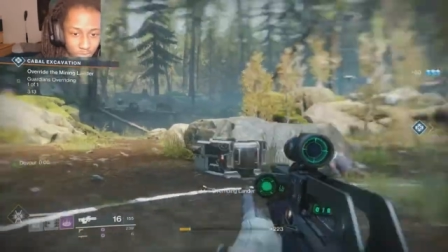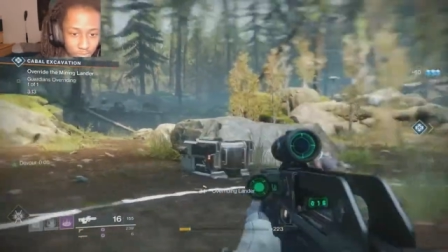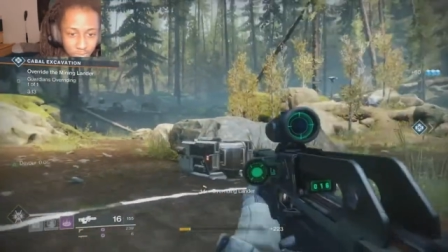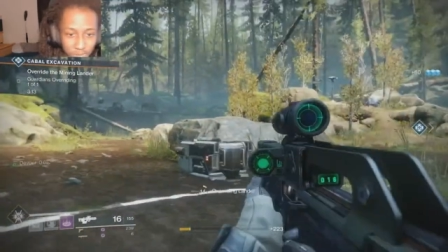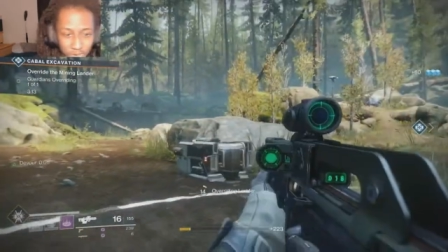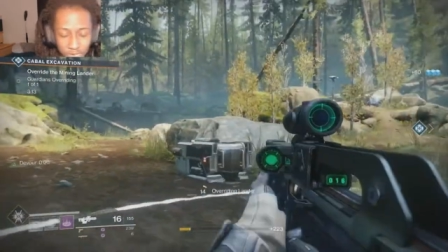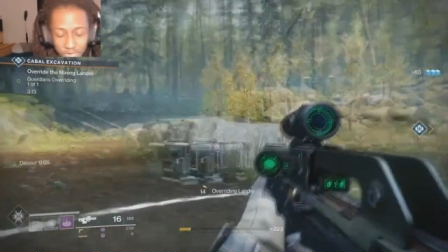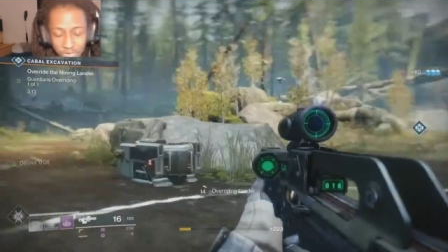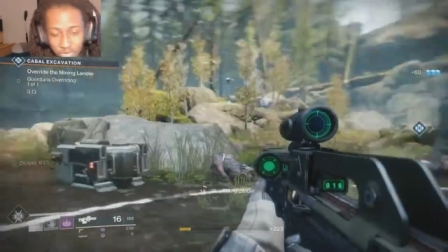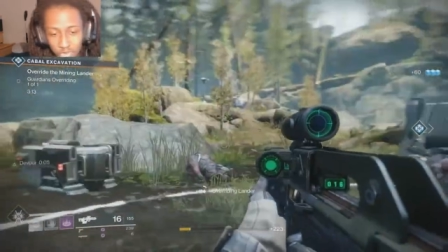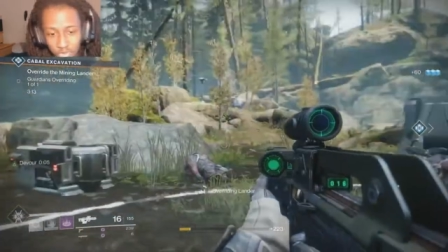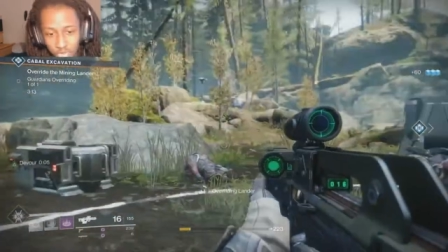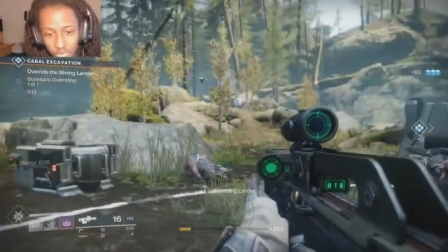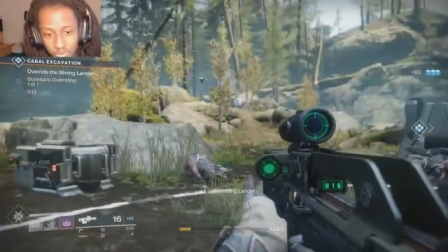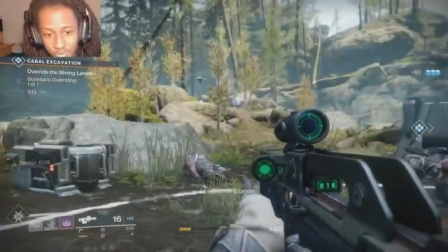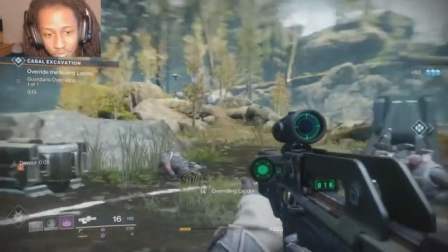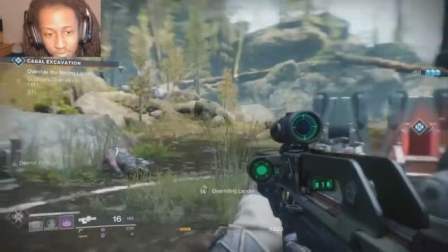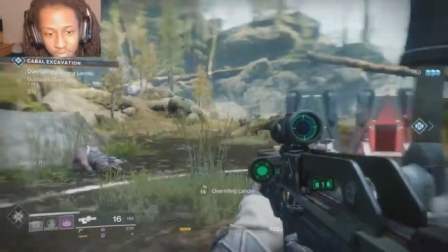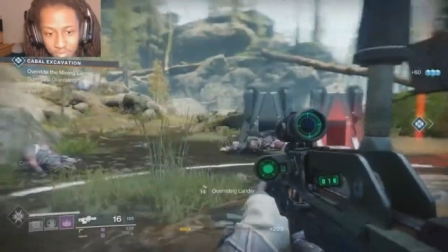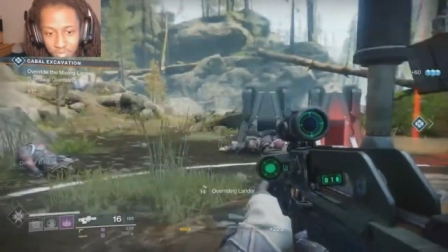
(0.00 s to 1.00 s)
particle
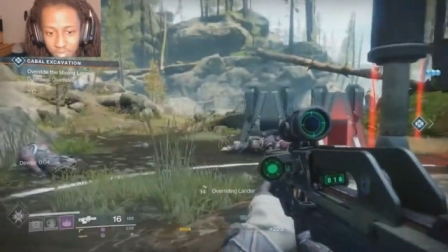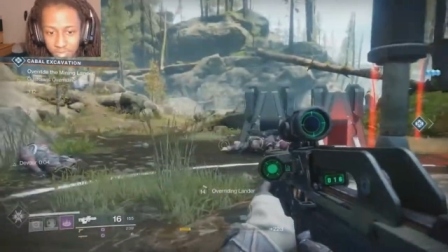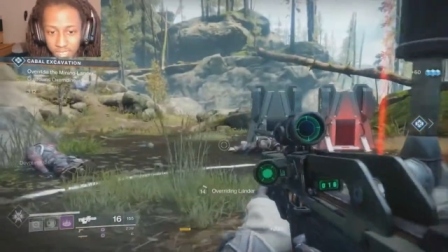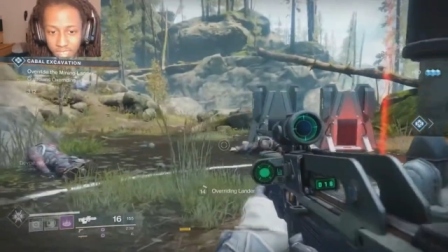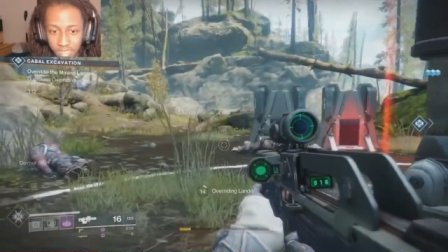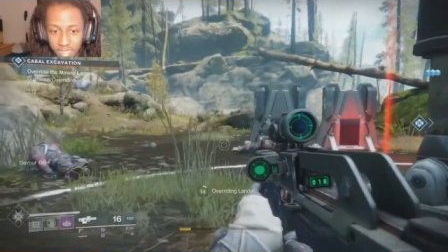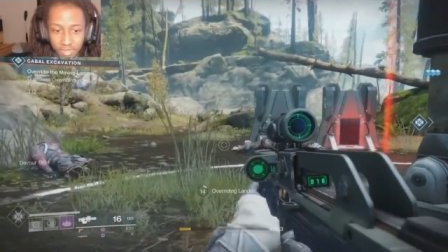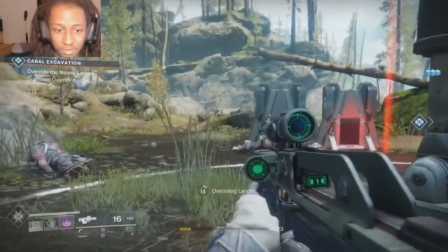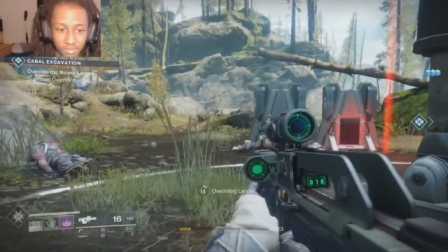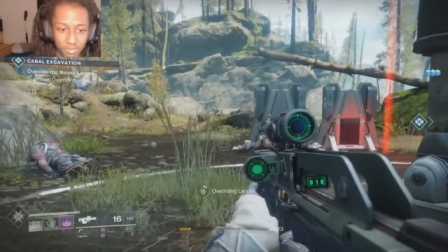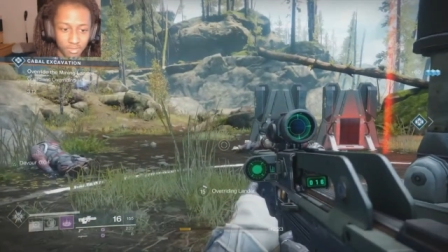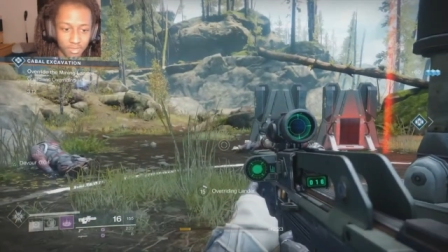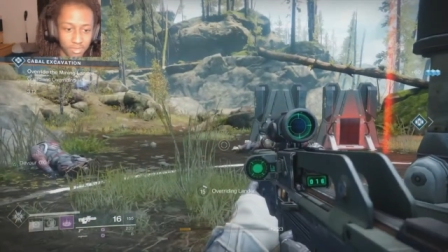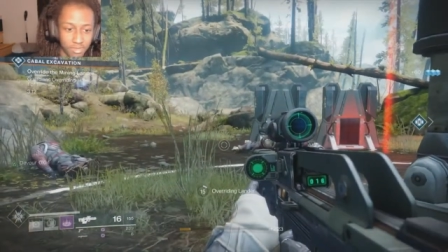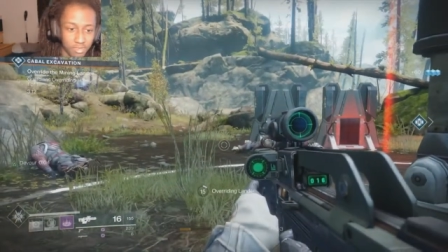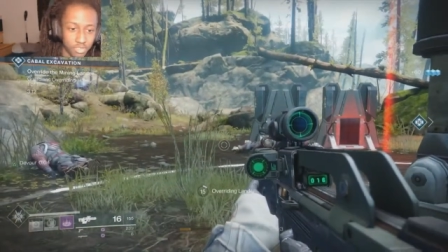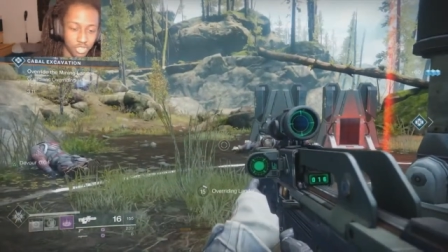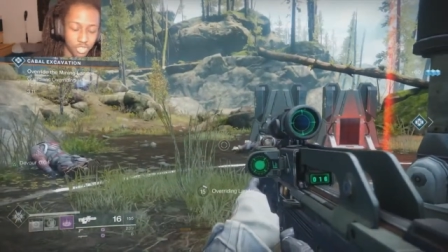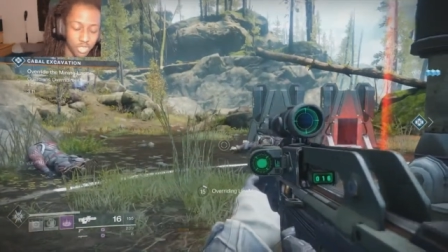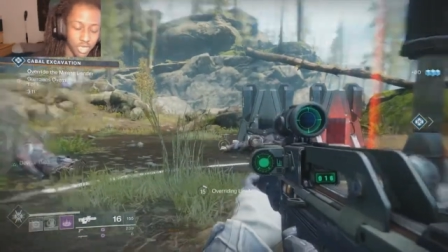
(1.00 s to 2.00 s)

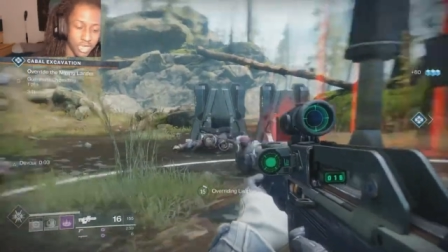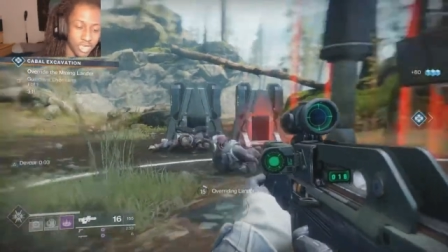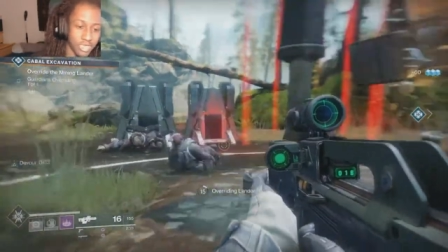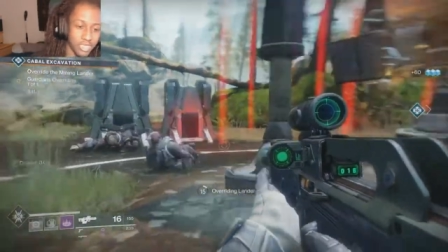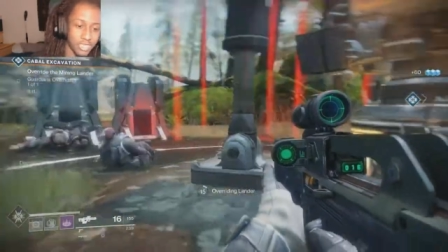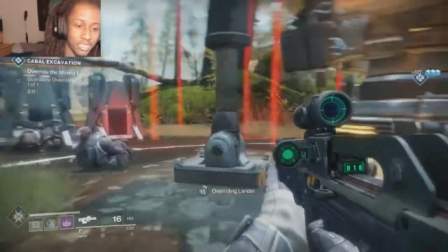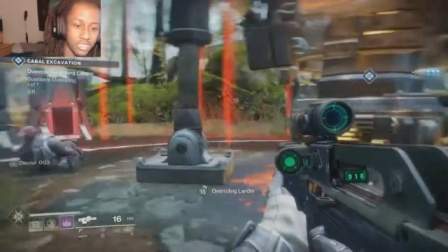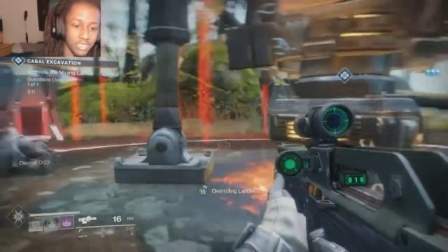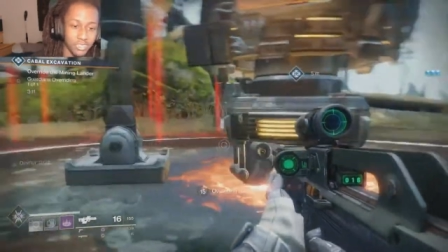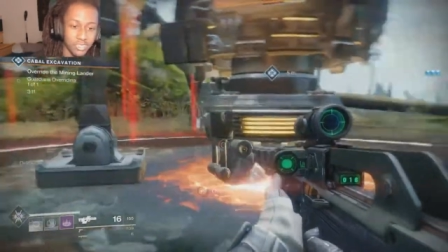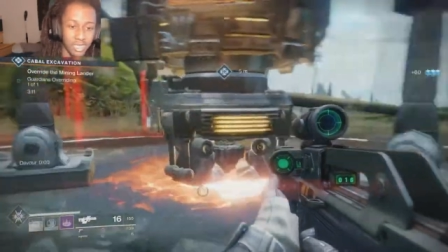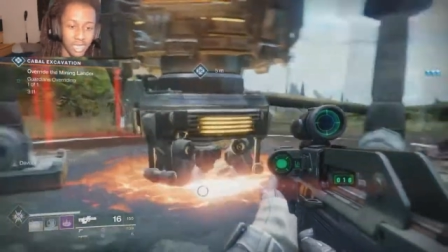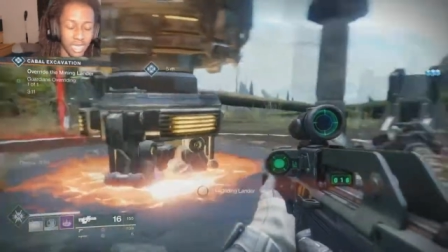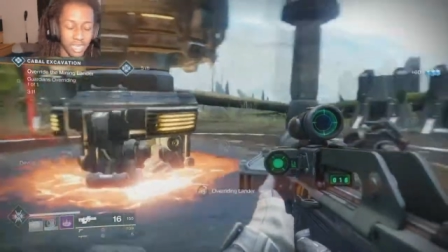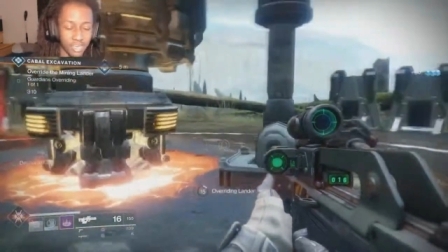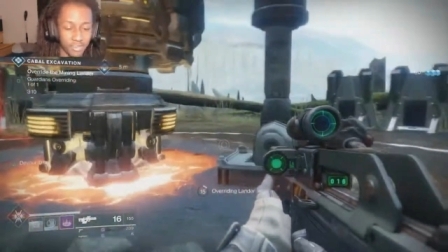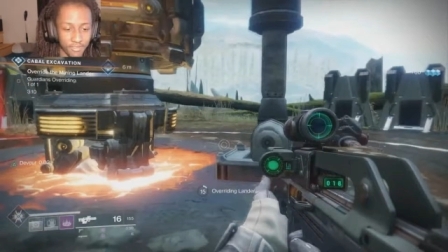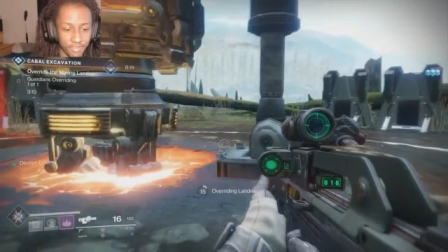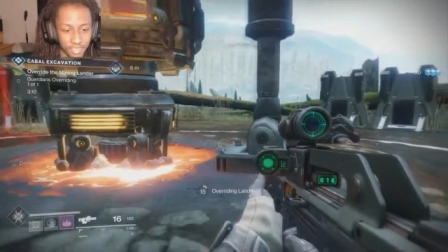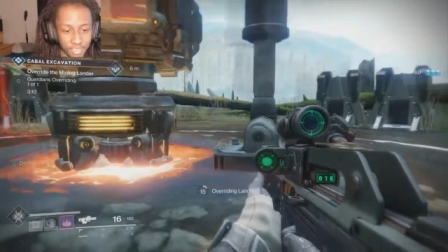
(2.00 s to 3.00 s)
strikes
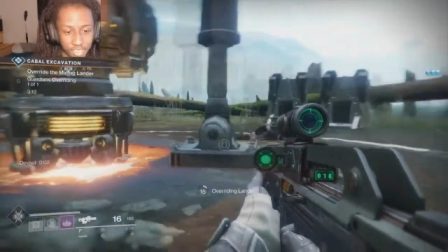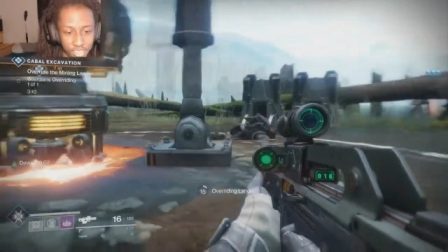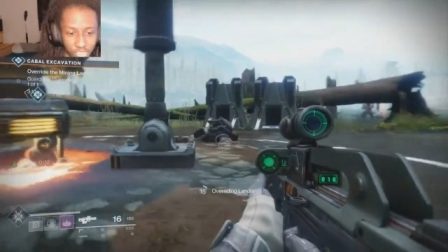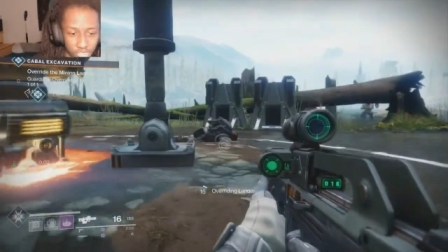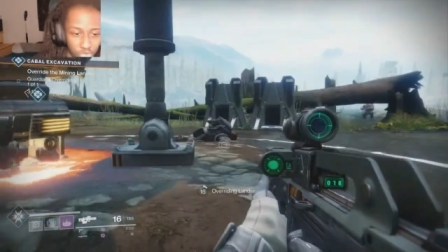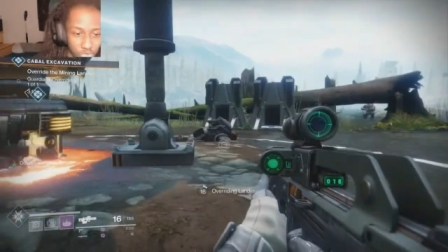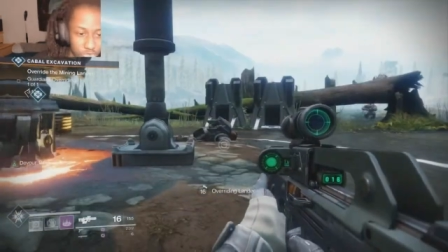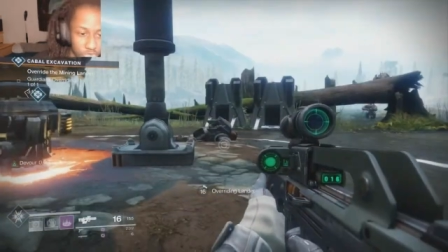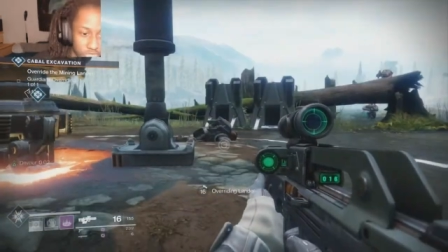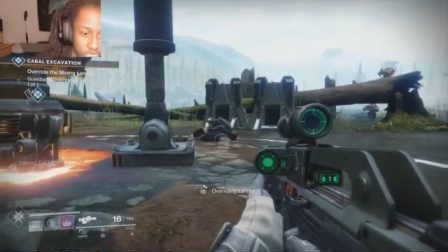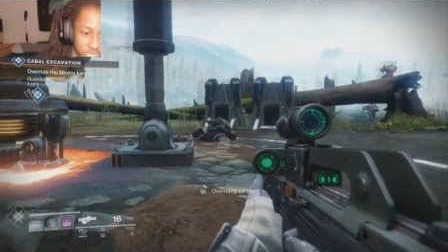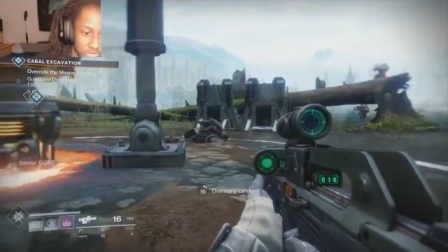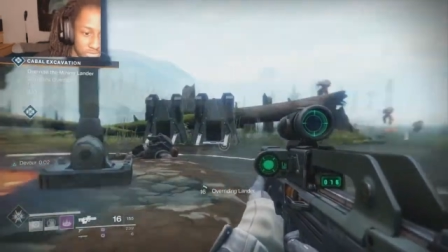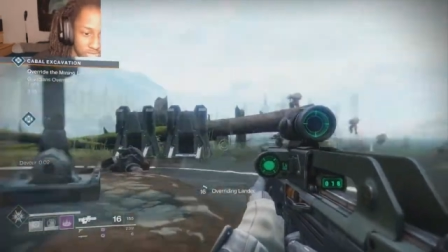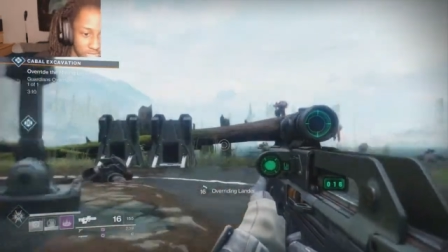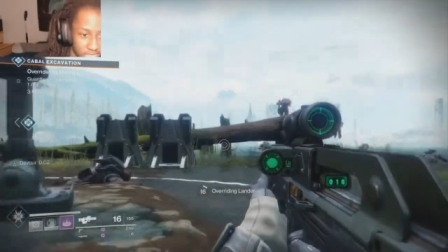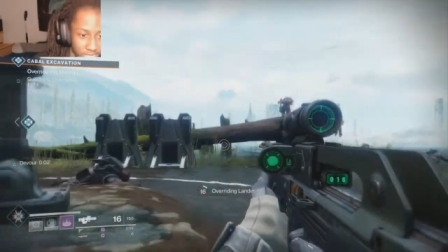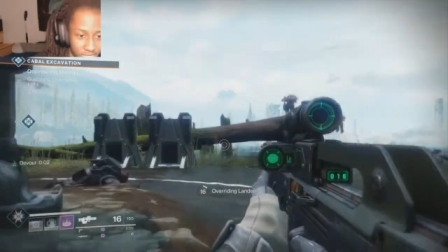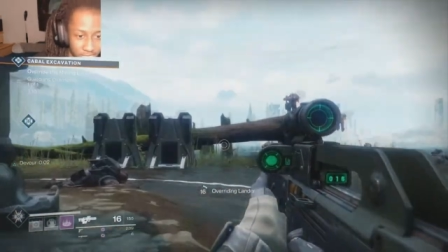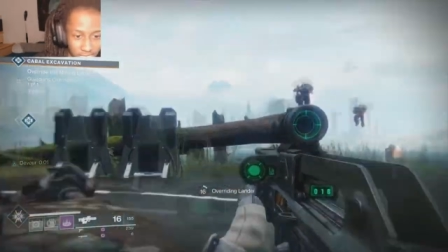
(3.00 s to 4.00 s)
out of their swords
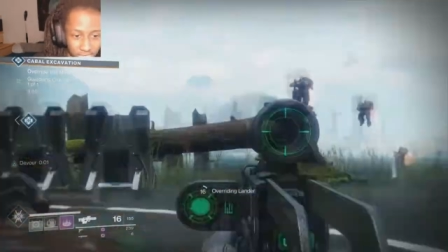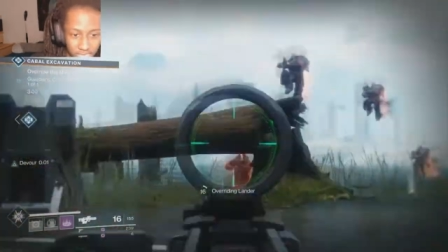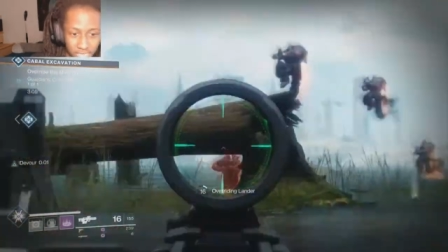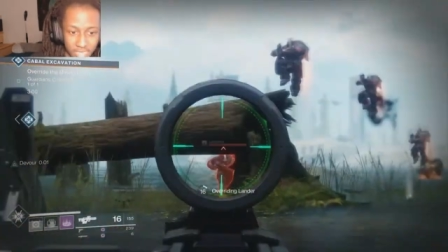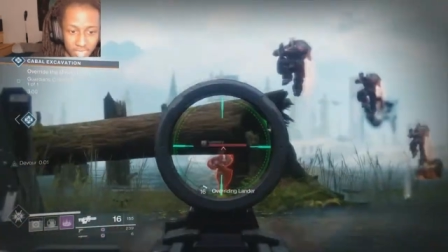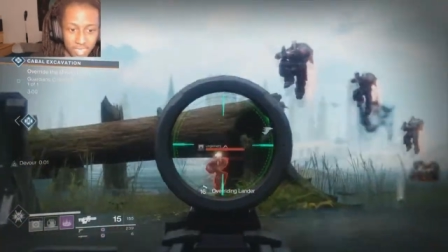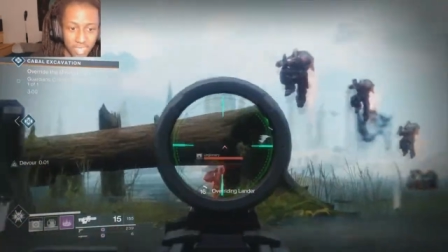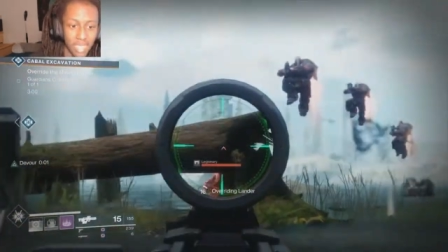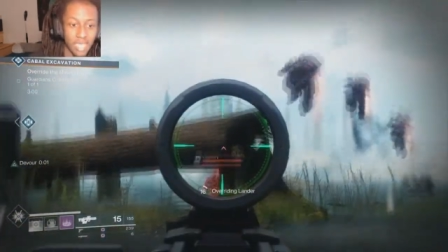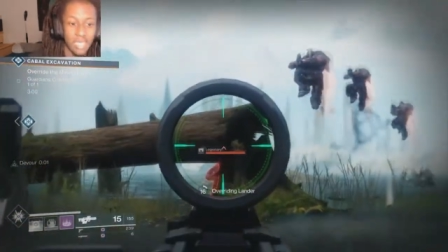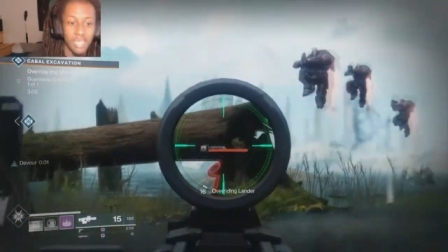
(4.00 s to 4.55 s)
things.